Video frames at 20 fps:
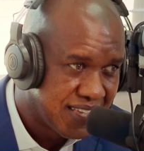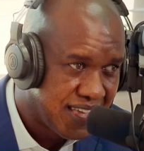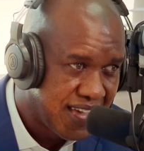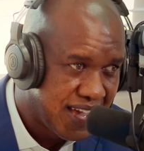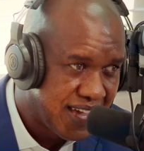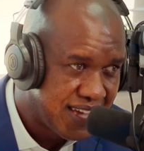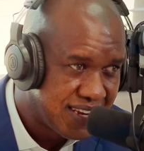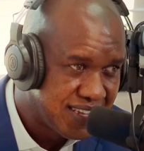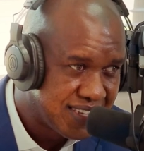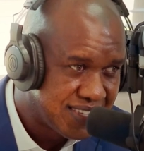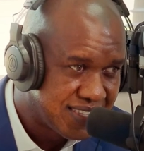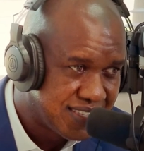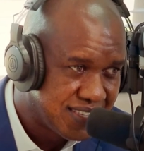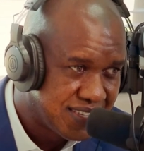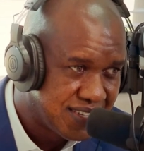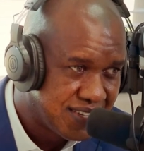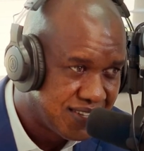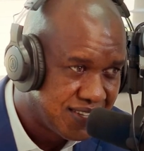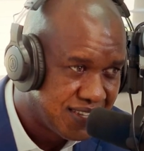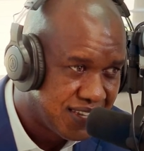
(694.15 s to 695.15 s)
God is
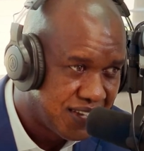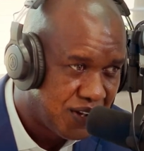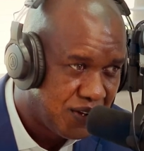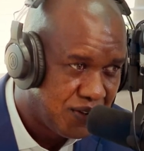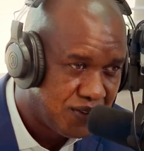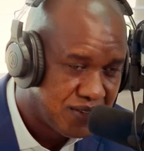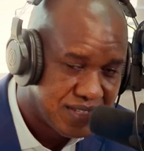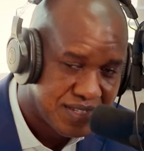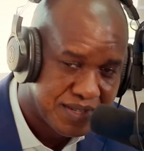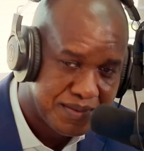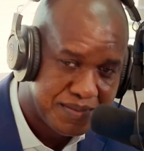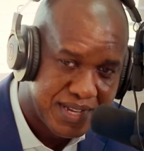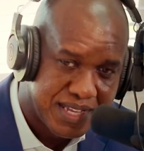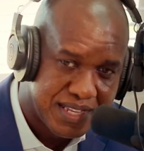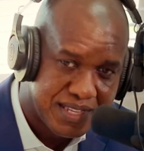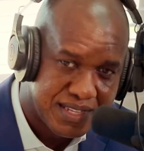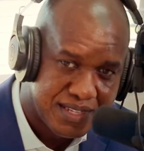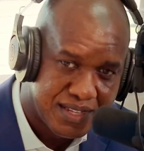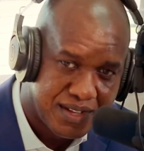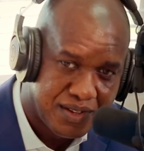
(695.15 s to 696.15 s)
still the
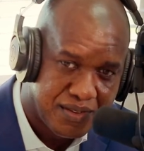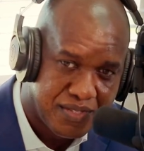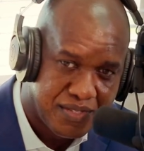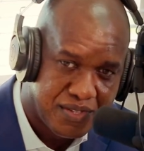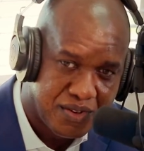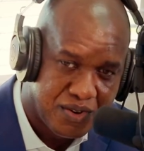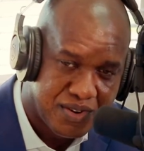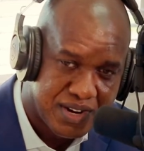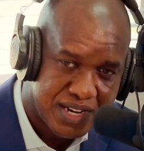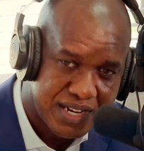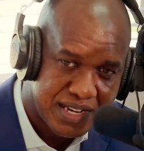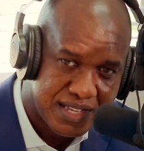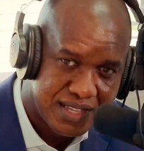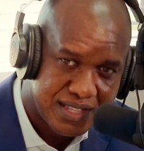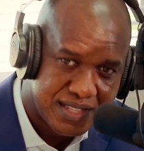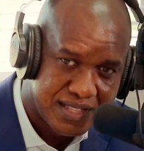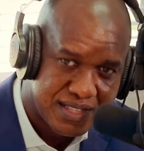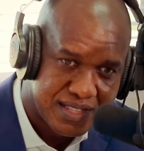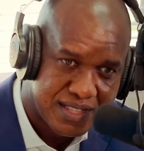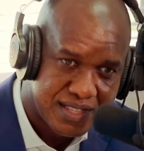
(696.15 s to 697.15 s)
ultimate authority.
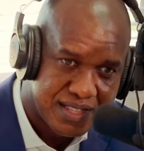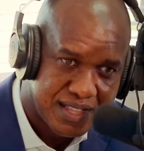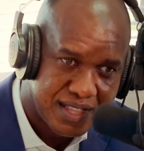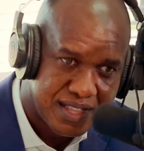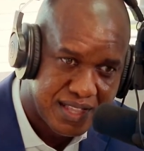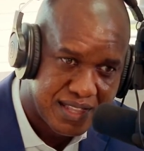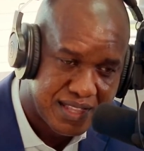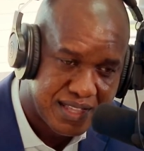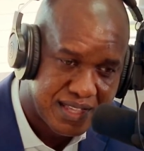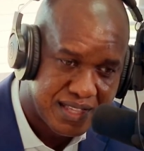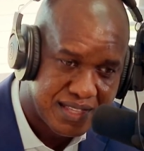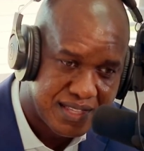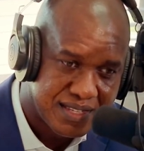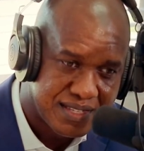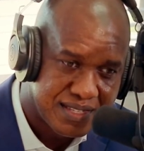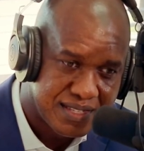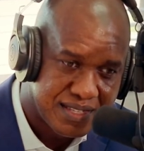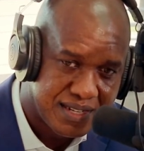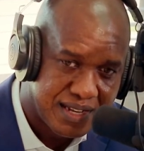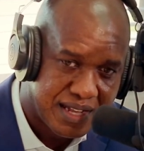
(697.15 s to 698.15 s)
The, he's
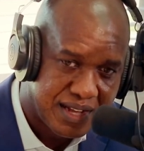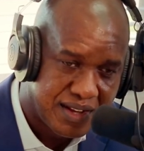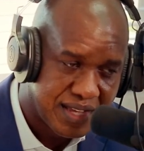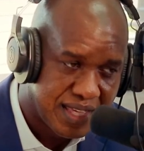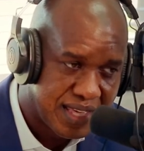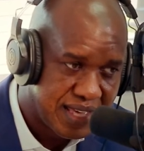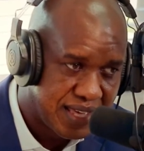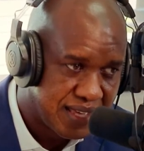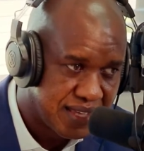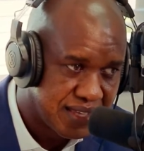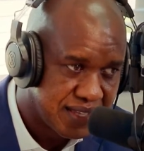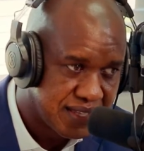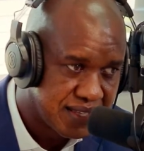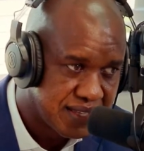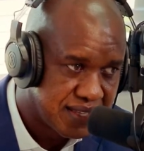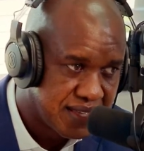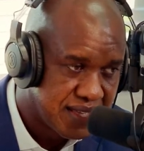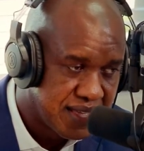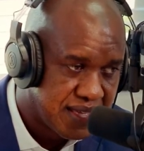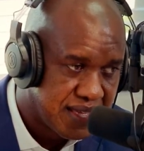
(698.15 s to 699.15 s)
still our King,
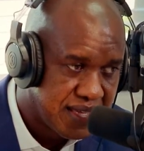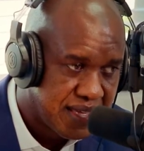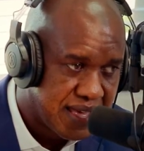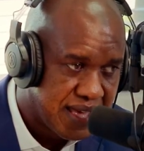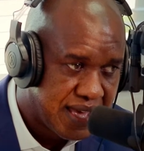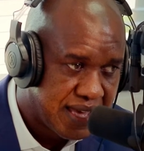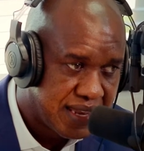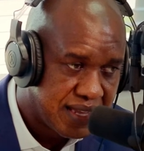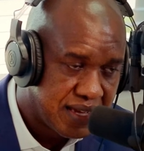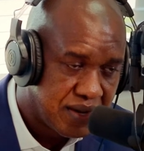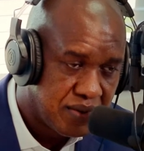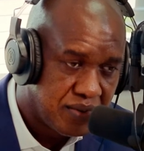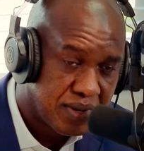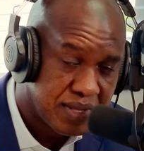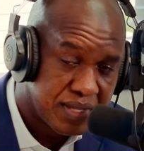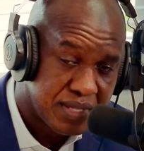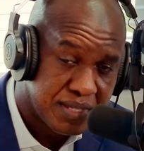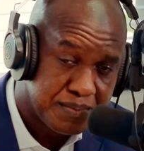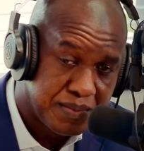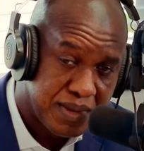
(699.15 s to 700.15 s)
and He will
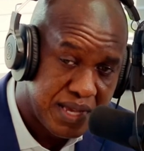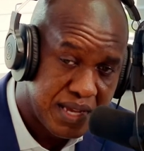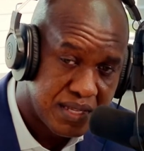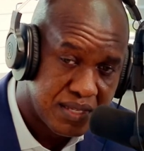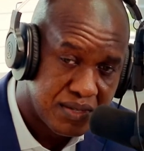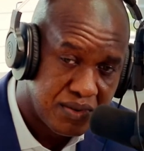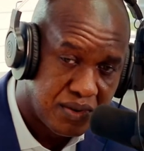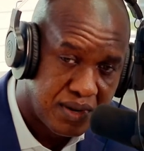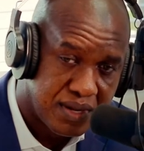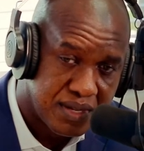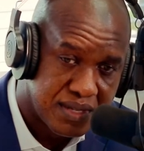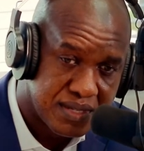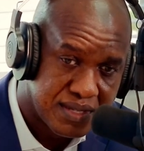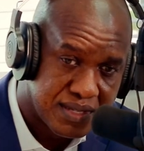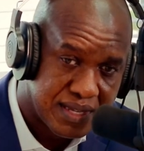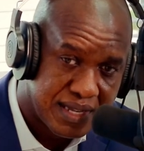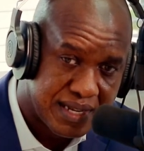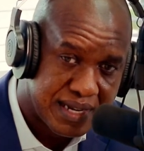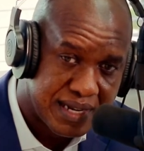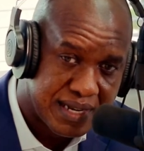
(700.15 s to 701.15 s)
speak to us
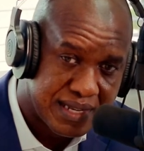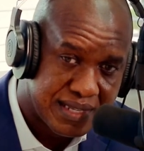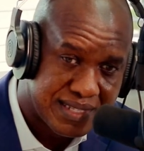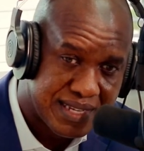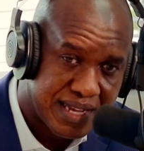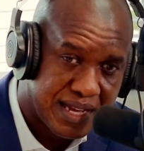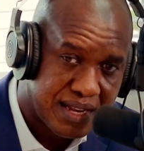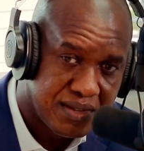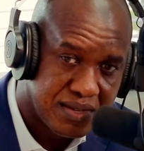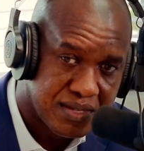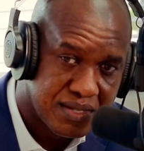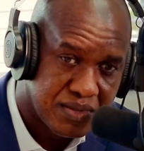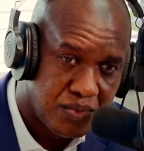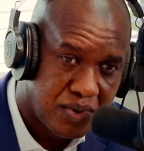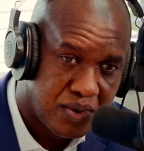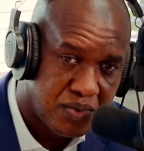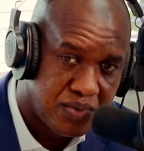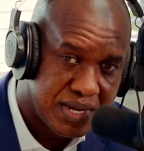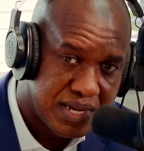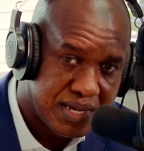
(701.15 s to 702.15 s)
and tell us
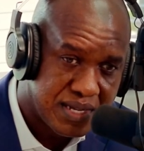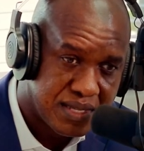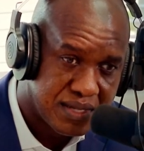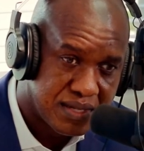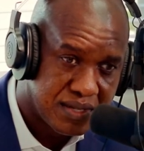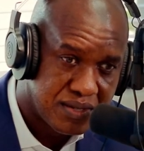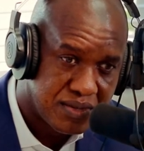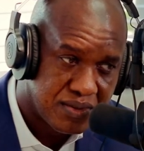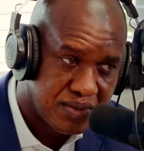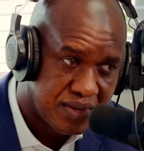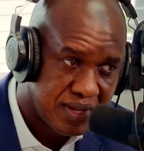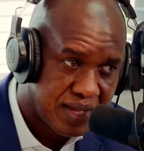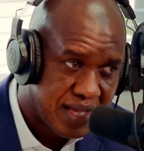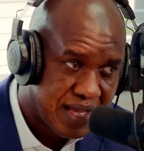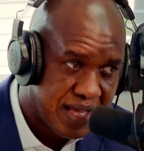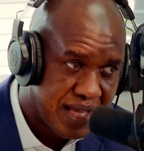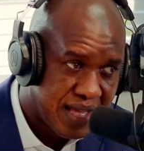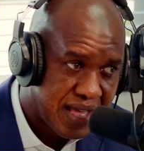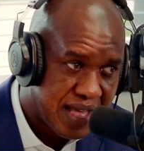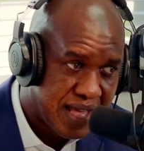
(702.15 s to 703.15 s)
what we need to do.
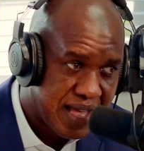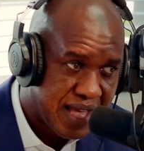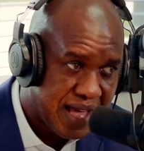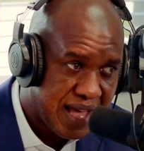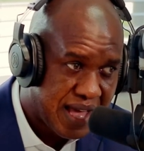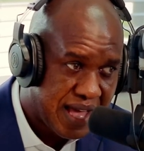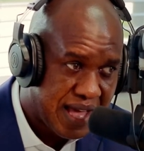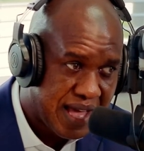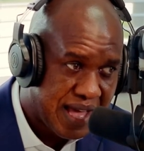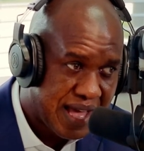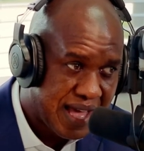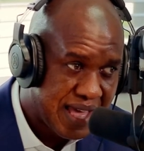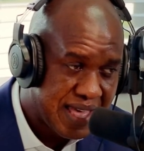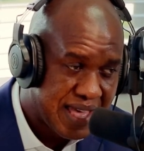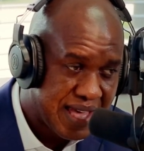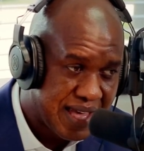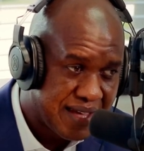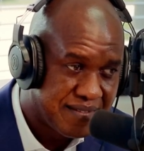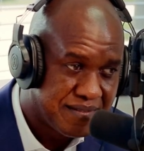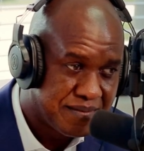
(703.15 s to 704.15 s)
Amen. I
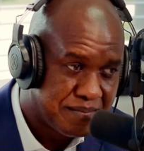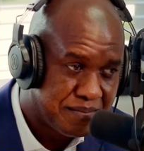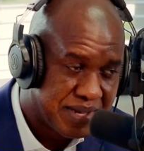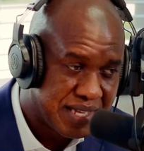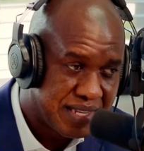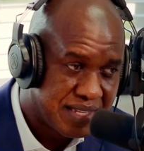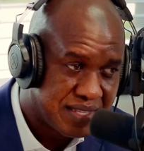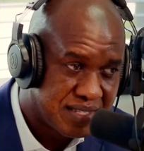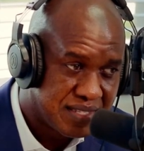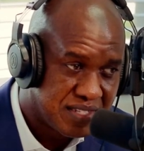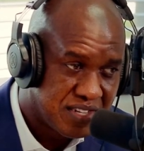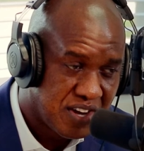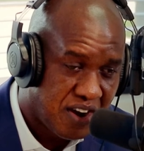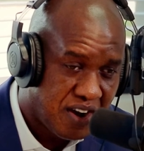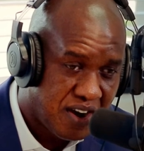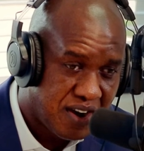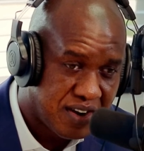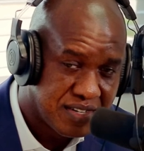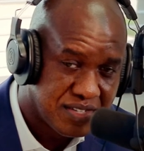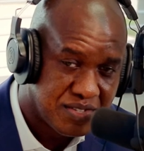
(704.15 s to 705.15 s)
have been
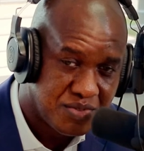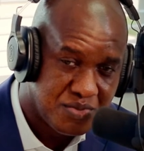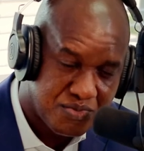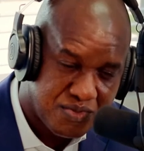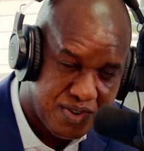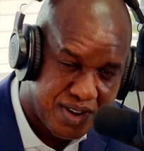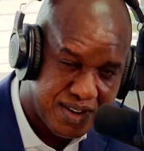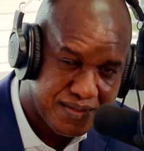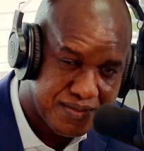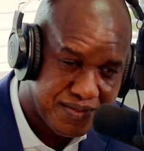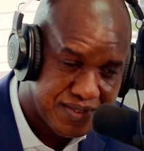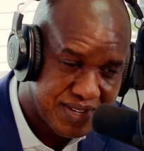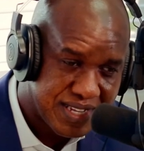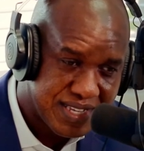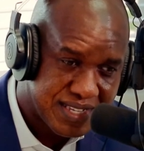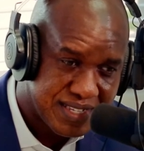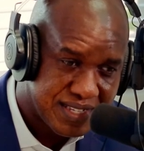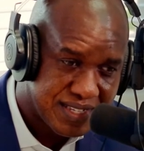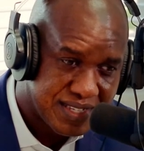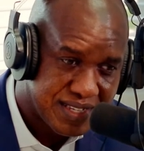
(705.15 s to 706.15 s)
charged to run for
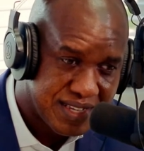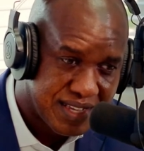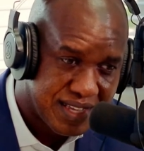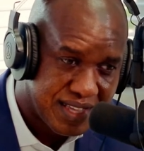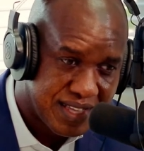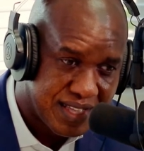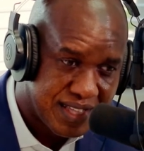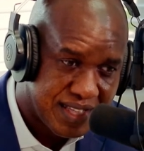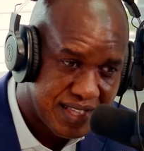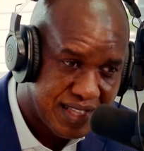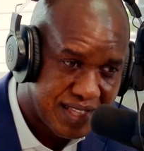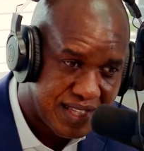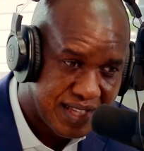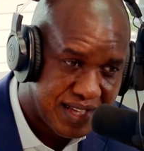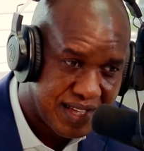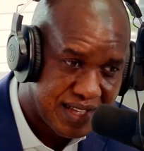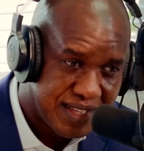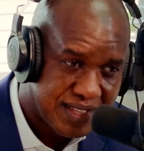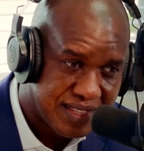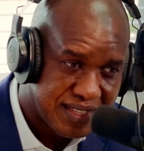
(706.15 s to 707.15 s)
this
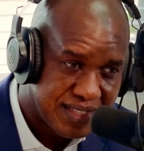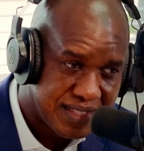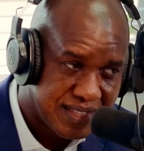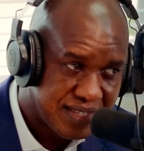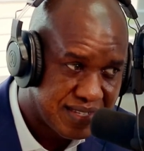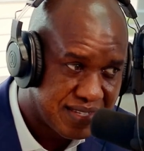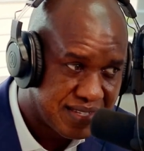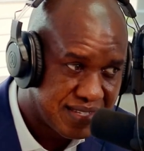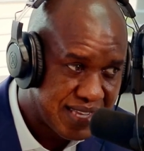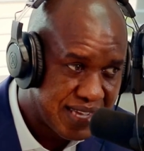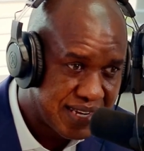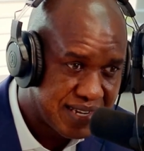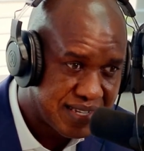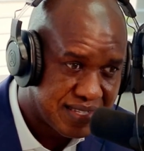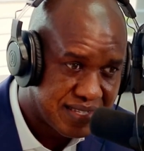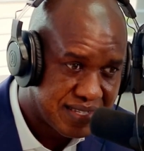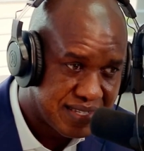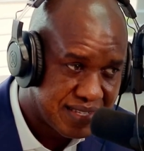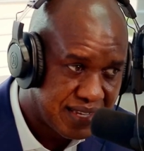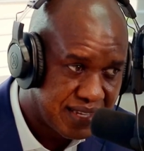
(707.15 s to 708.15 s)
uh, this Senate
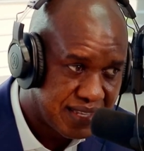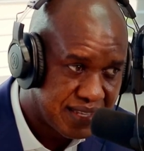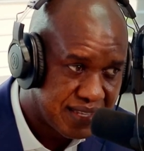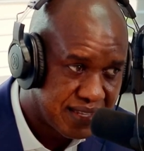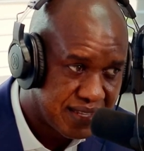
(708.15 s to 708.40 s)
seat